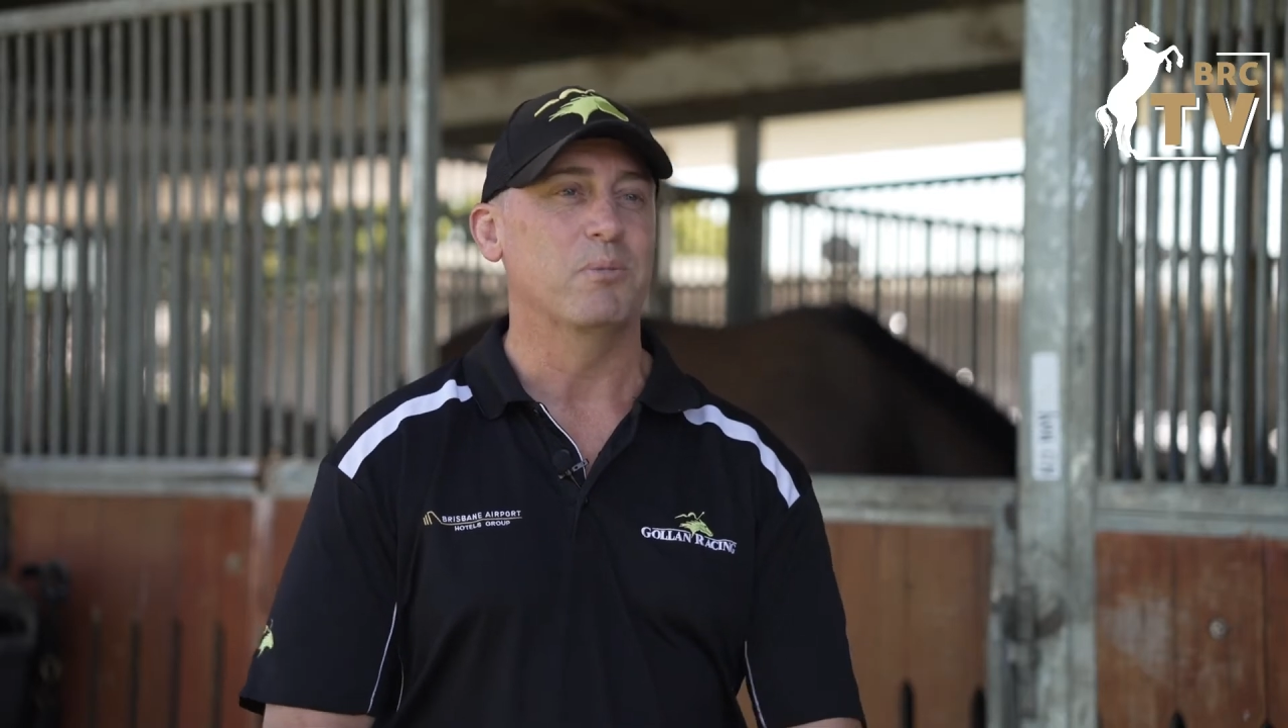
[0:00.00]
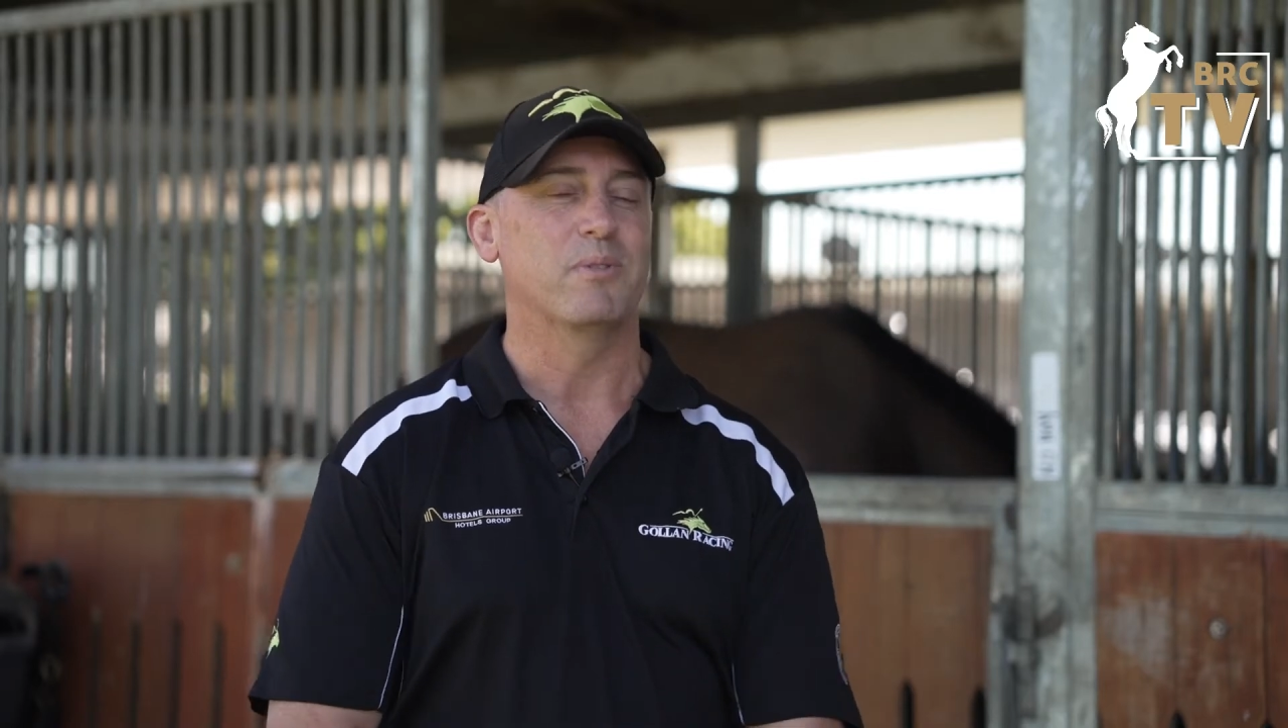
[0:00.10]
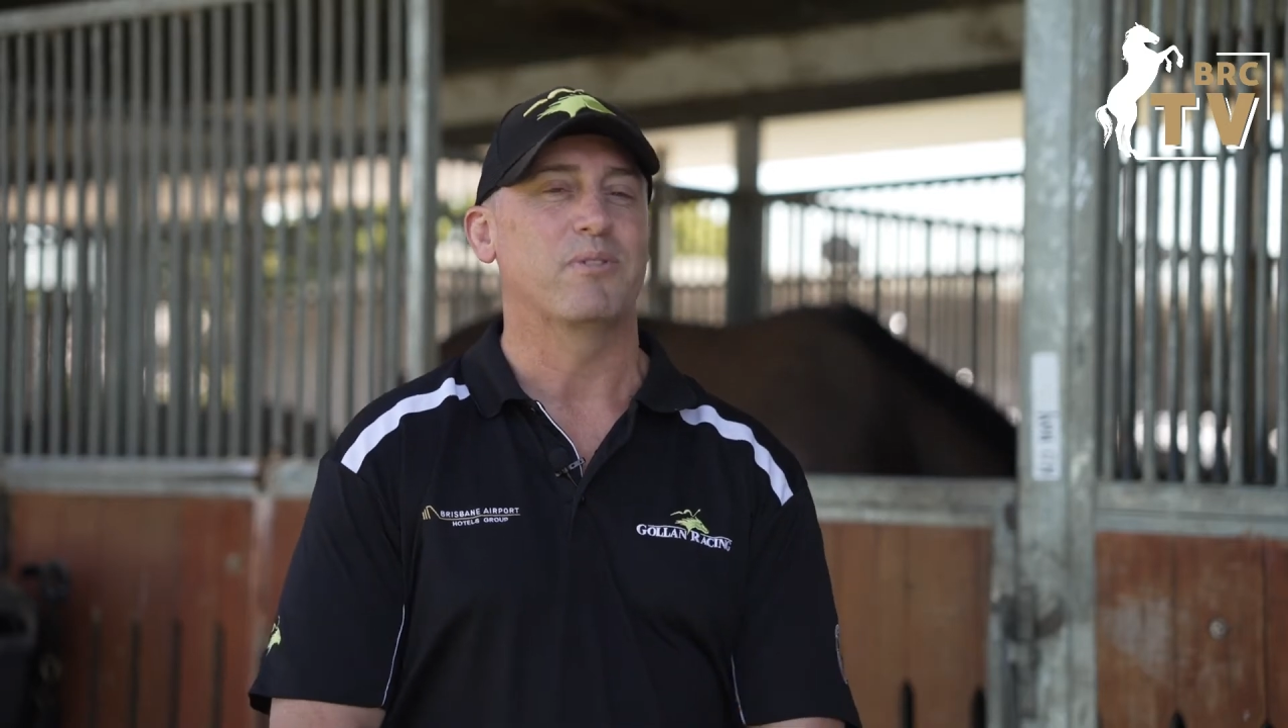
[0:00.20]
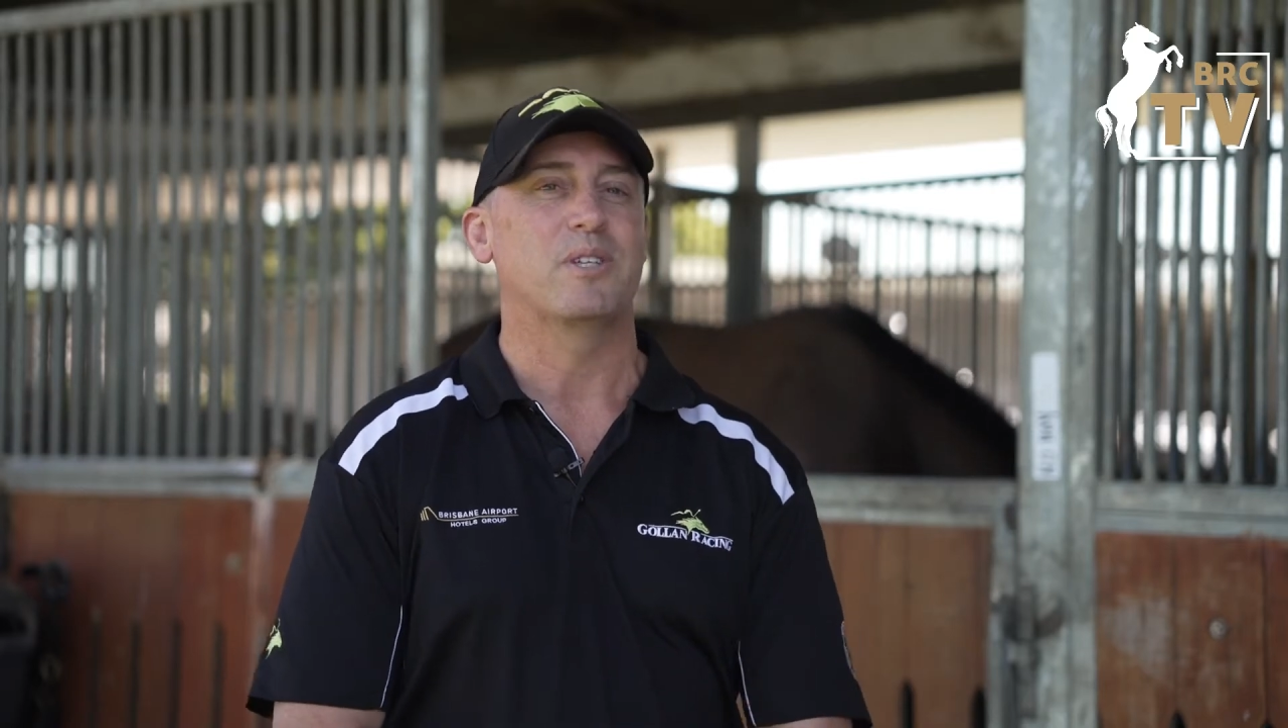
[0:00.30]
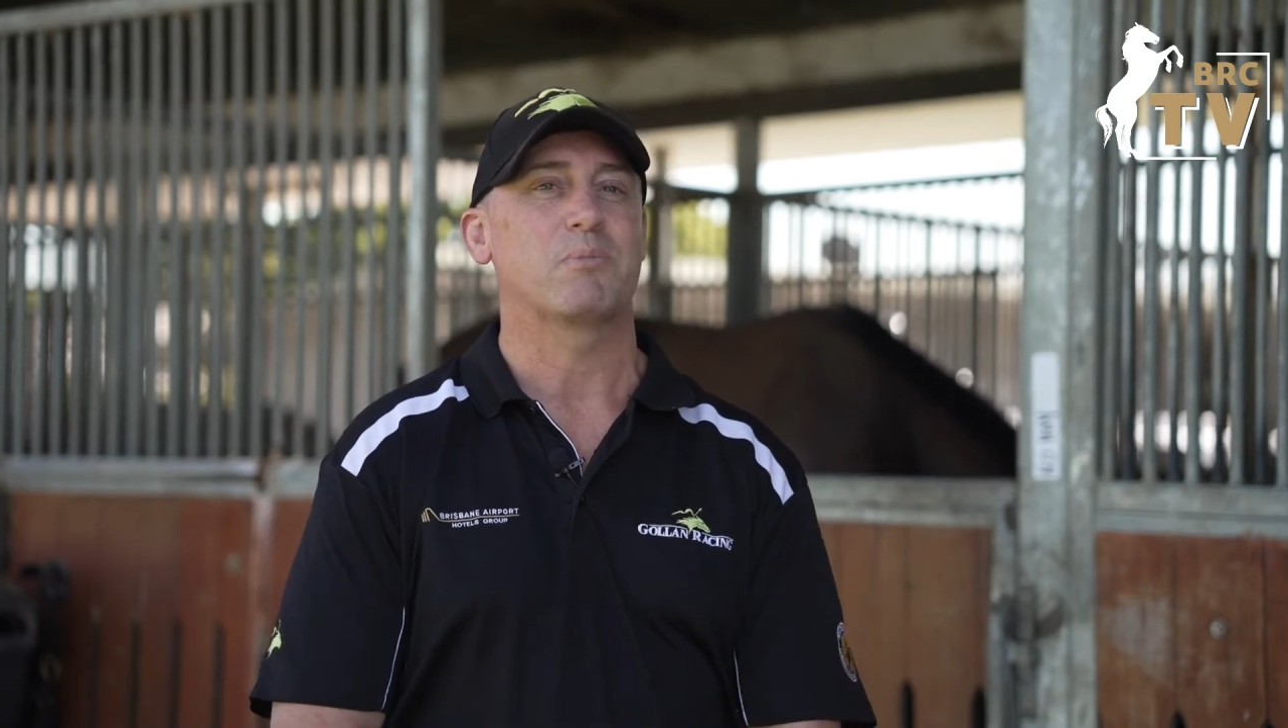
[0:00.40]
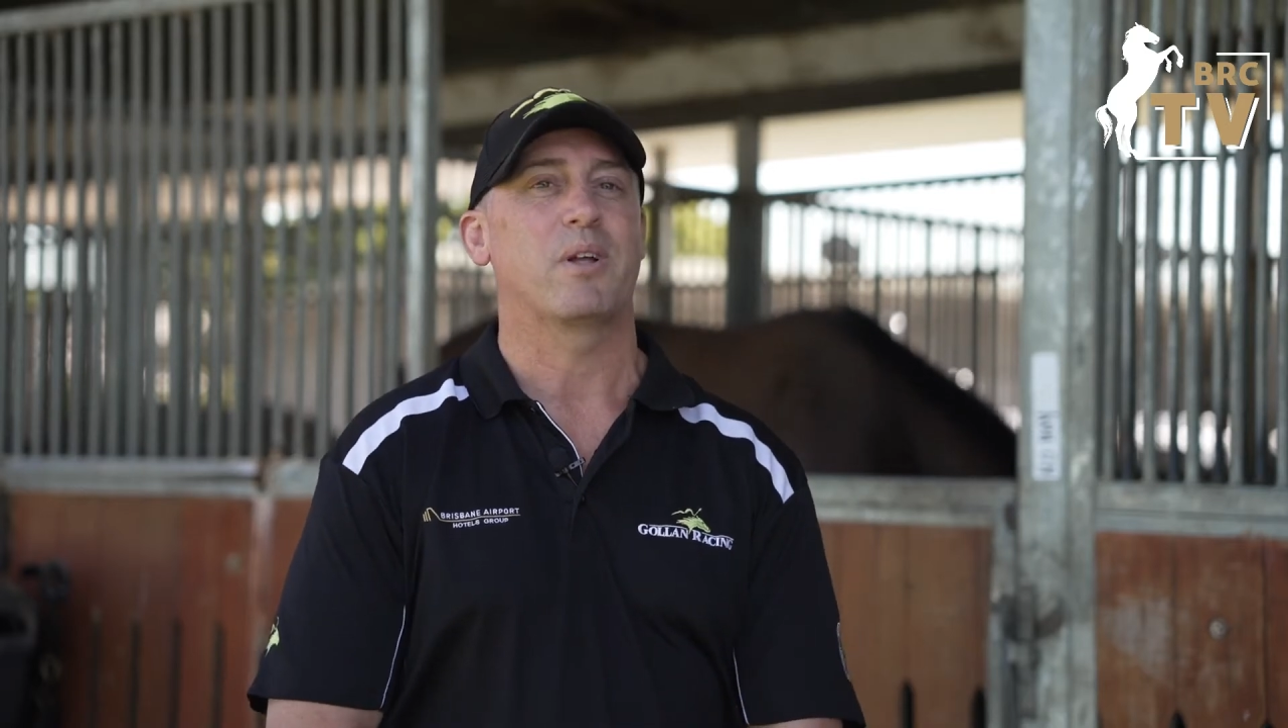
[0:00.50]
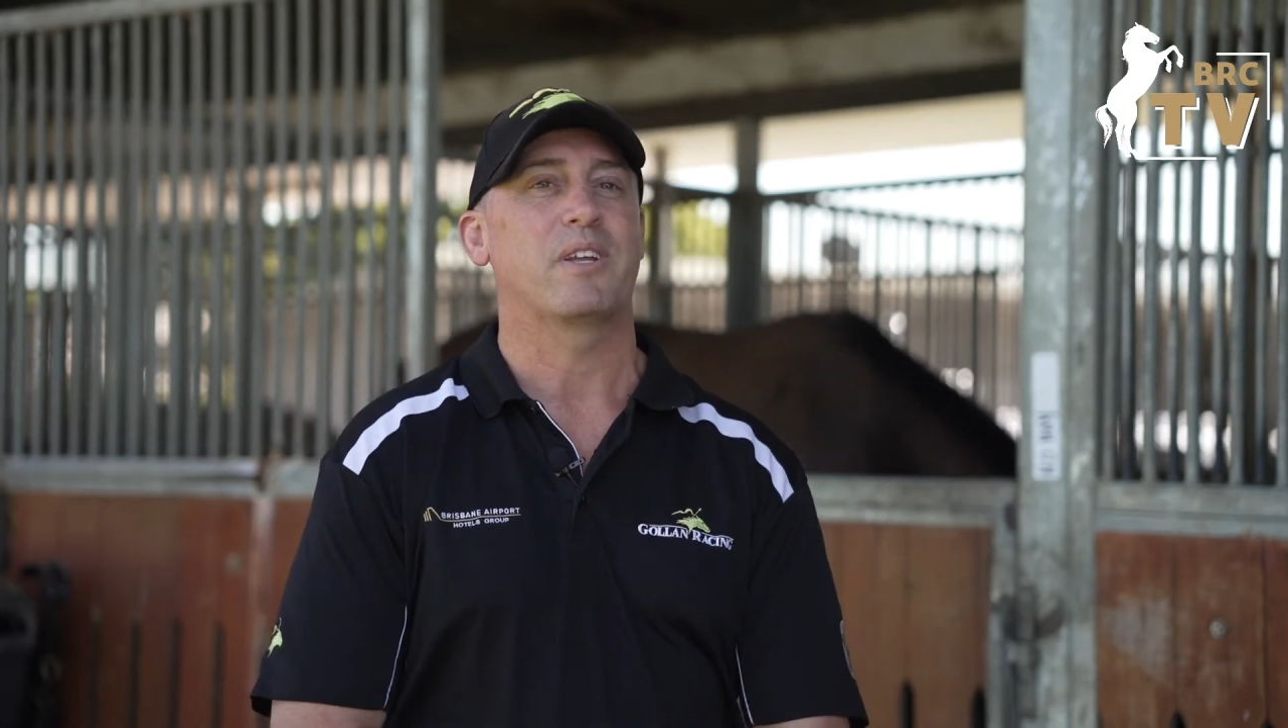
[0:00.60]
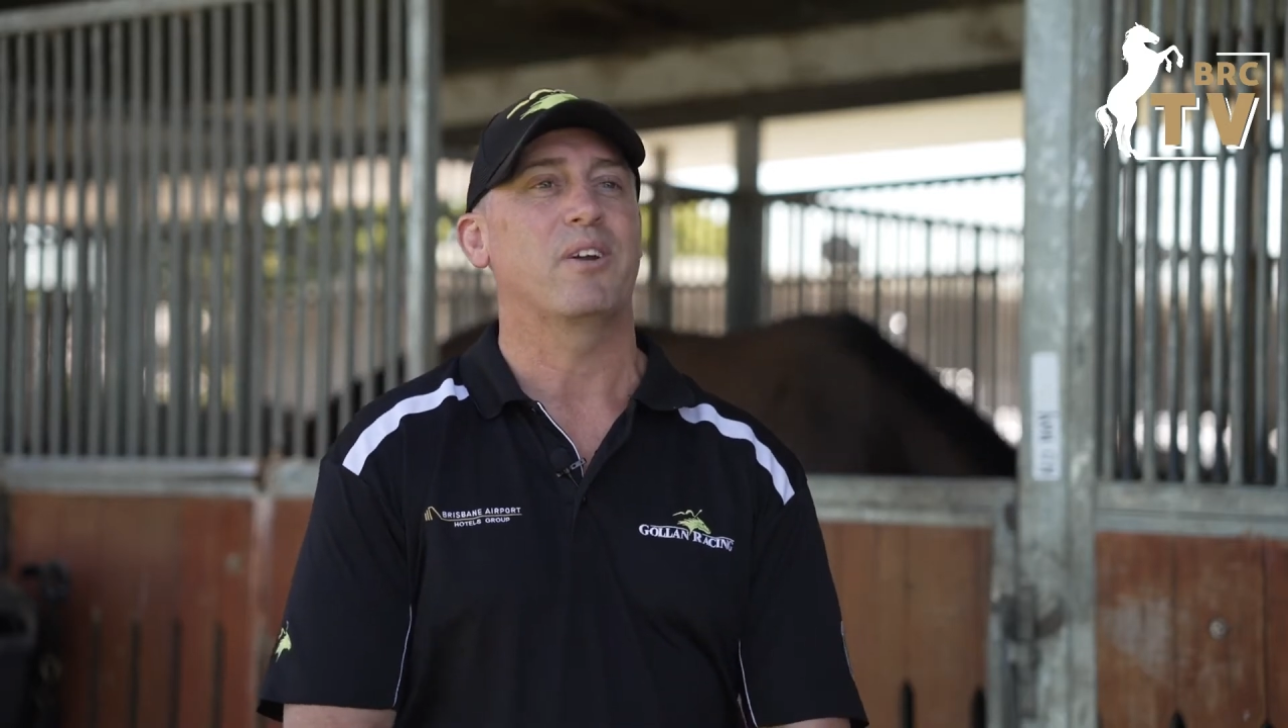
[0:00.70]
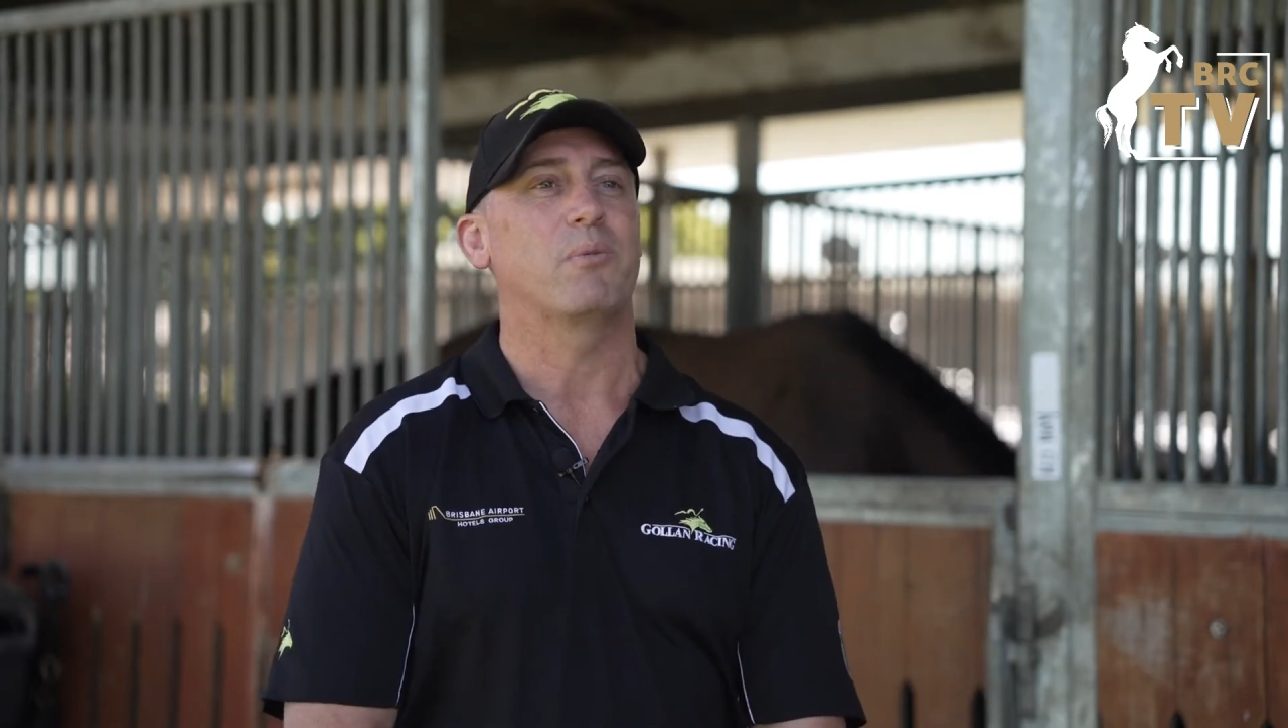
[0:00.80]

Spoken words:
but for this bloke here,